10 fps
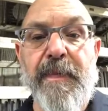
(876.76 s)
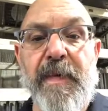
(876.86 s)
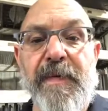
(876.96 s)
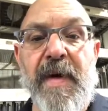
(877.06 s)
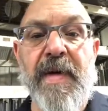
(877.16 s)

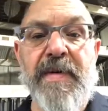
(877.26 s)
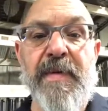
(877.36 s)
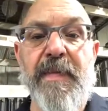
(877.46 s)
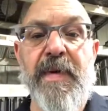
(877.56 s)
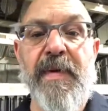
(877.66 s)
We've got
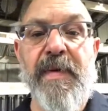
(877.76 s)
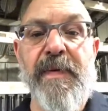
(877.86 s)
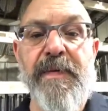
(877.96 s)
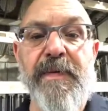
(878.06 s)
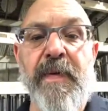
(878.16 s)
some
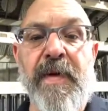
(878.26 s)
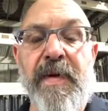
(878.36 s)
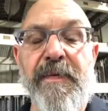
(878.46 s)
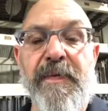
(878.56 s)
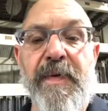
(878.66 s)
new look
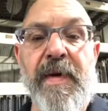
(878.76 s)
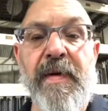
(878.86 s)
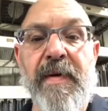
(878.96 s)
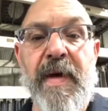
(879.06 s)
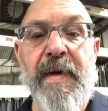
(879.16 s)
and
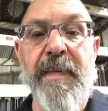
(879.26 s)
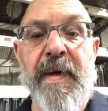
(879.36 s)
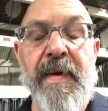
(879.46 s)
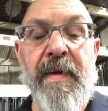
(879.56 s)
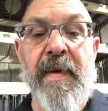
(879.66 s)
feel
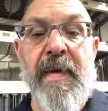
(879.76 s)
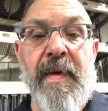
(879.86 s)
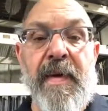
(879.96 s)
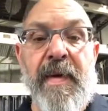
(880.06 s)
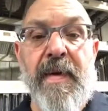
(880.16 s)
coming.
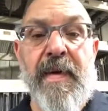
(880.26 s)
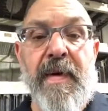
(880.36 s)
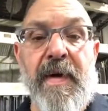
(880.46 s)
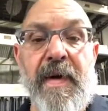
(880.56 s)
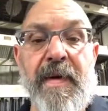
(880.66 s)

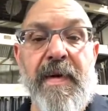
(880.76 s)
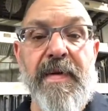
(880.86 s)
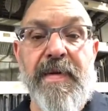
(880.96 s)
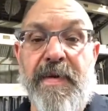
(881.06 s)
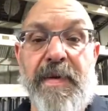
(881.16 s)

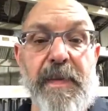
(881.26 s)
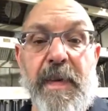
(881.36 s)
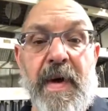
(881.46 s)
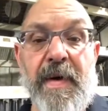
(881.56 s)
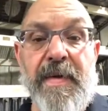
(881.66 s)
There's new
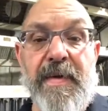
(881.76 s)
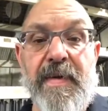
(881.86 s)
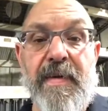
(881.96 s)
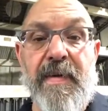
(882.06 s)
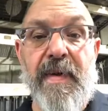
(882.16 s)

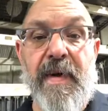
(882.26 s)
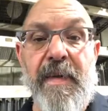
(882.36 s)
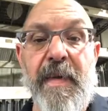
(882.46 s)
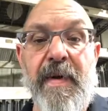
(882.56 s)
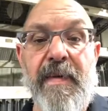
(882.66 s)
parts. I've
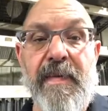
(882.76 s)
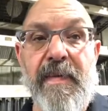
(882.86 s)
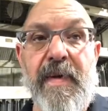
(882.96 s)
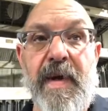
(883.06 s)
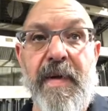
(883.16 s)
been
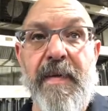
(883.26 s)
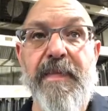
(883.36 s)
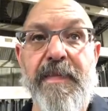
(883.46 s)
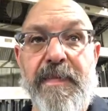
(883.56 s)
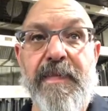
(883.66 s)
kind of
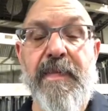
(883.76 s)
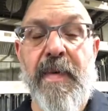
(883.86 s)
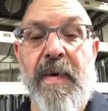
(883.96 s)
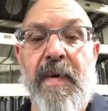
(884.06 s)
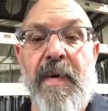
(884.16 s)

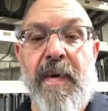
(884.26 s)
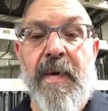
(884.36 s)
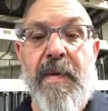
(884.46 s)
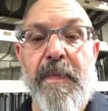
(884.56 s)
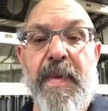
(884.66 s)

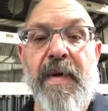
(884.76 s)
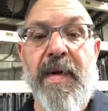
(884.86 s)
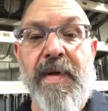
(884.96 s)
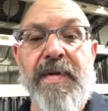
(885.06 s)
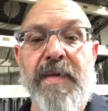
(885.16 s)

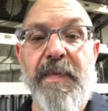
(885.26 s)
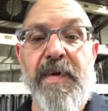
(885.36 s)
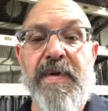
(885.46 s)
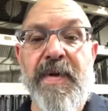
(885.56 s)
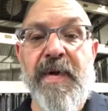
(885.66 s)
building some
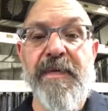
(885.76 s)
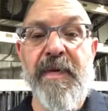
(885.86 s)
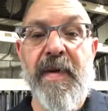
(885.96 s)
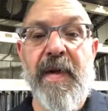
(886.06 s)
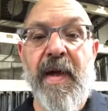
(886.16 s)
new stuff for
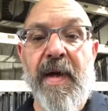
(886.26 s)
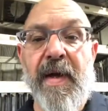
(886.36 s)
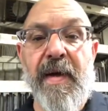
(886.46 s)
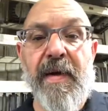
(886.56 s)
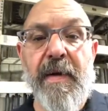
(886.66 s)
the
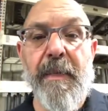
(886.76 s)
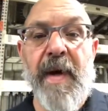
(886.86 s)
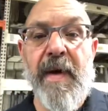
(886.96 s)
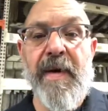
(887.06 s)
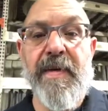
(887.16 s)
Gladiator,
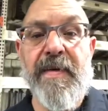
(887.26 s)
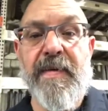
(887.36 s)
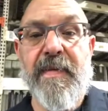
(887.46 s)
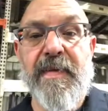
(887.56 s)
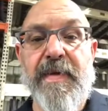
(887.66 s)

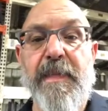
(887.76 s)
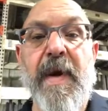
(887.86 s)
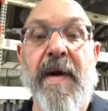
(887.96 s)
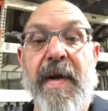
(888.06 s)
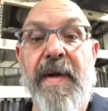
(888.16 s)
Mary's
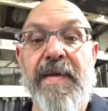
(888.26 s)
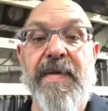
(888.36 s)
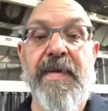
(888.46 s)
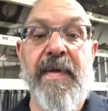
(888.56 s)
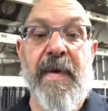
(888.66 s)
Spartacus.